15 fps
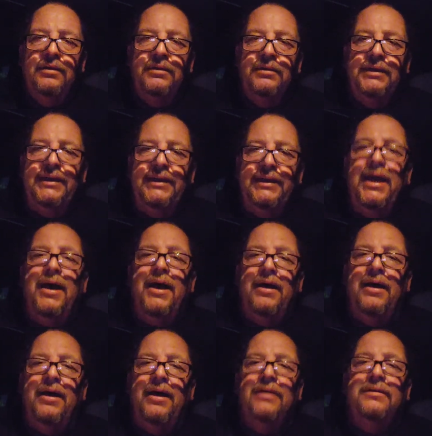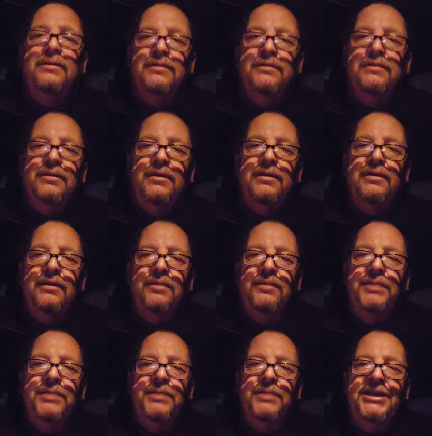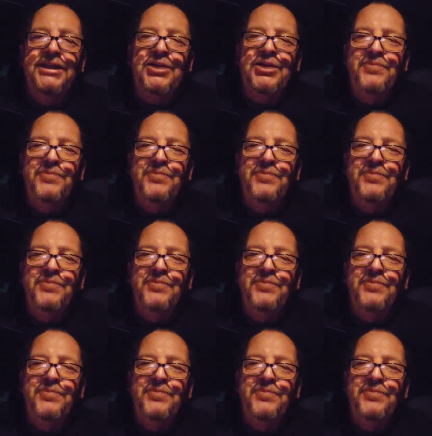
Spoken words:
Yeah, I'm a little